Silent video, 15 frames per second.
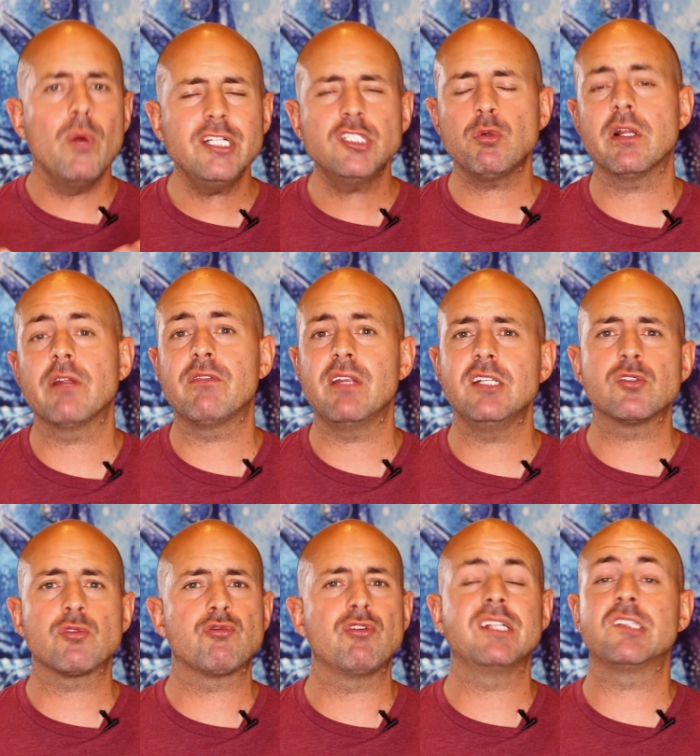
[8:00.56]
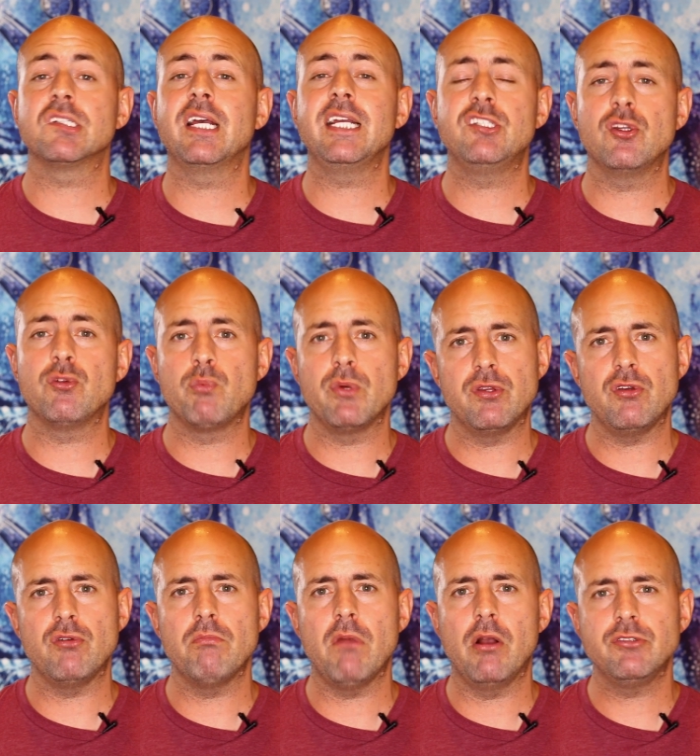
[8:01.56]
which one of these resonated with
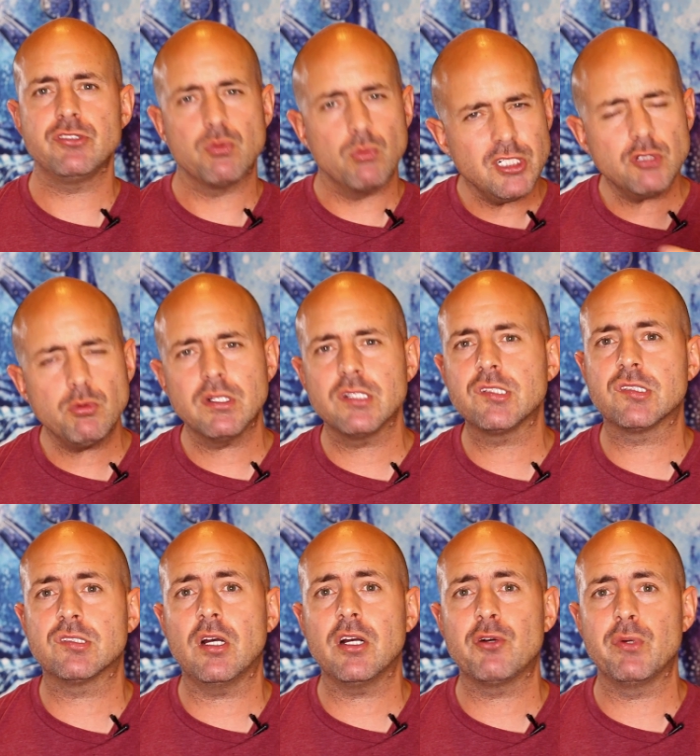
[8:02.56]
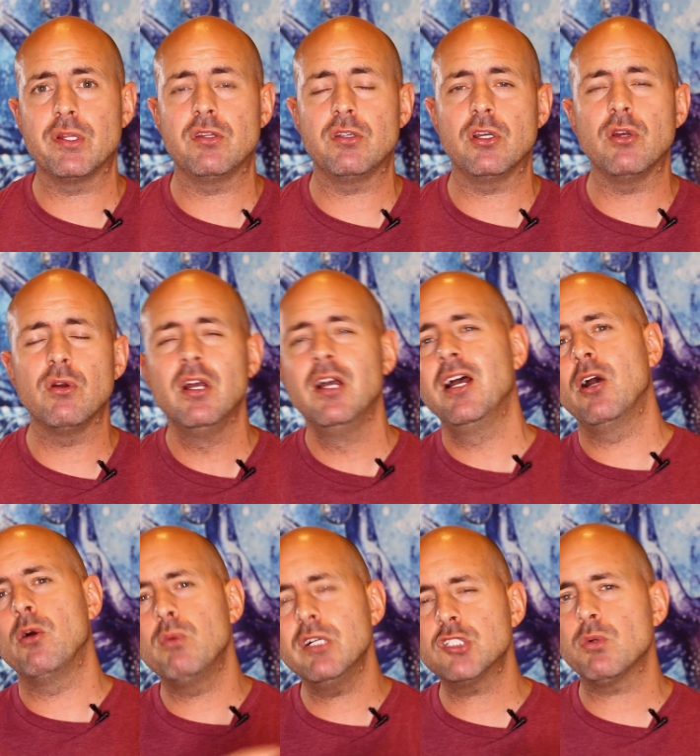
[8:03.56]
you most, which one has stuck with you,
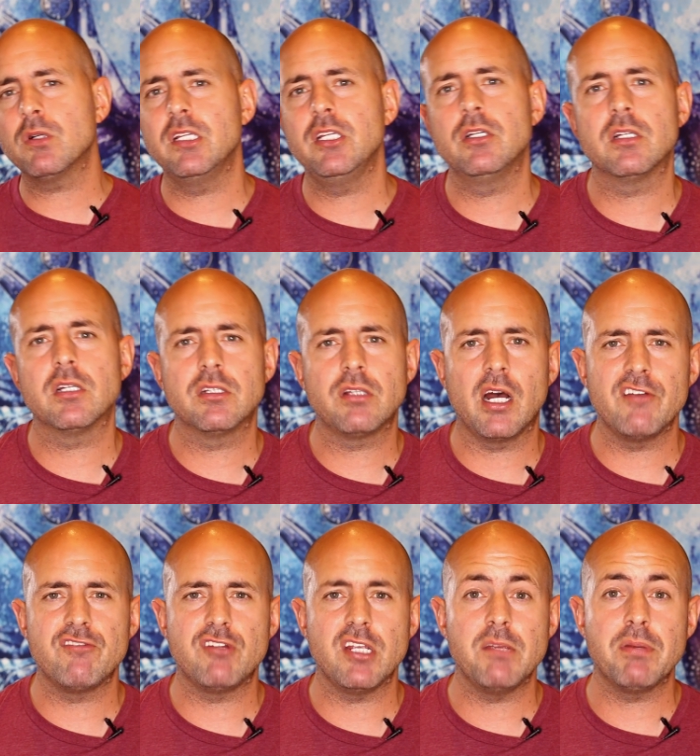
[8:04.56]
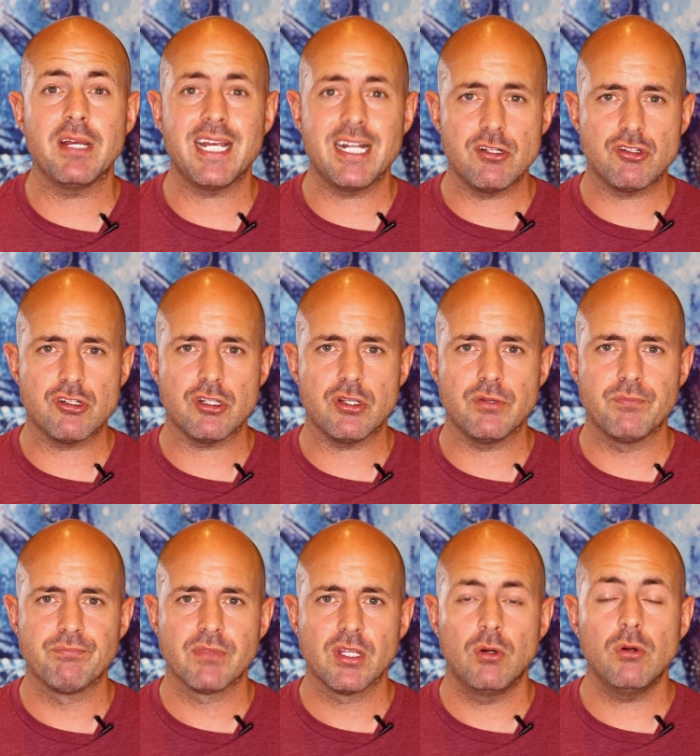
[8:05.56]
and which one are you going to dive deeper into.
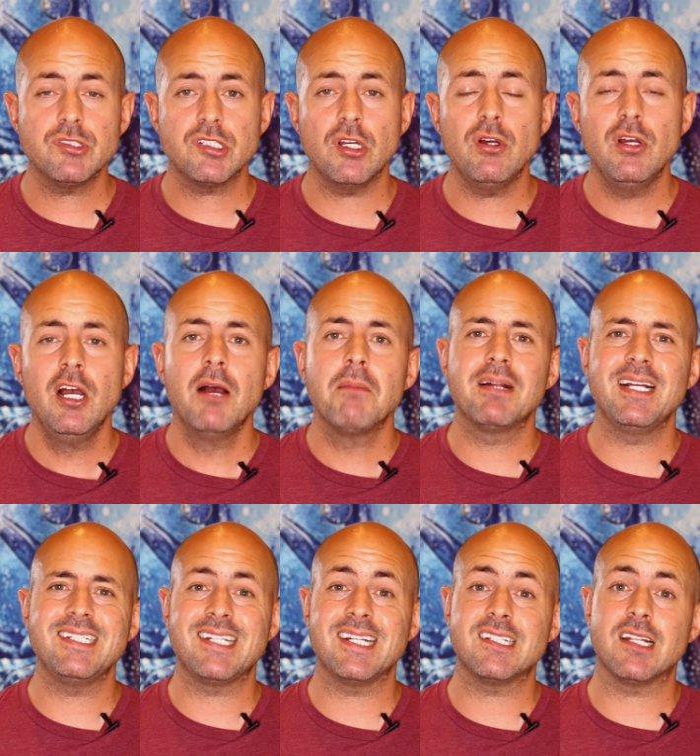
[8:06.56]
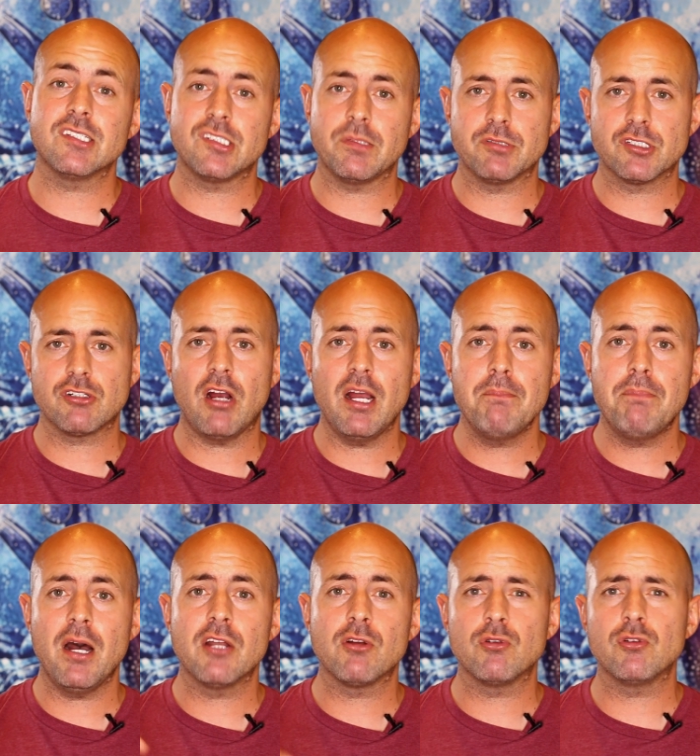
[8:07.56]
Also, please hit the subscribe
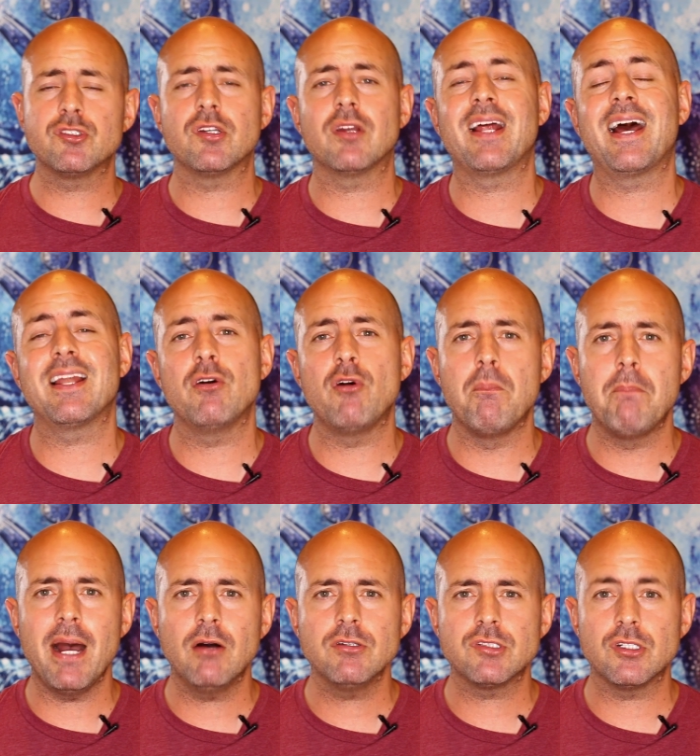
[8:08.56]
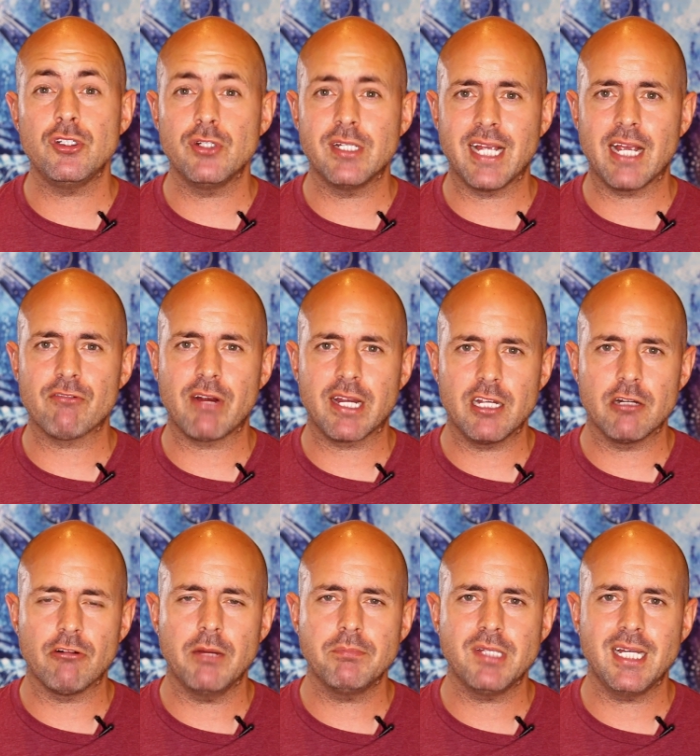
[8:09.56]
button and also that little bell so that you can get
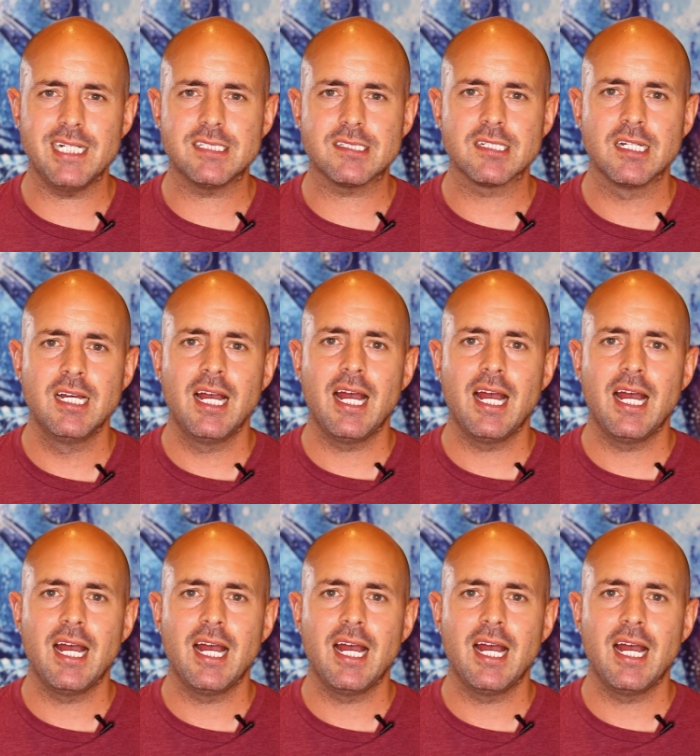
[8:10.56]
regular updates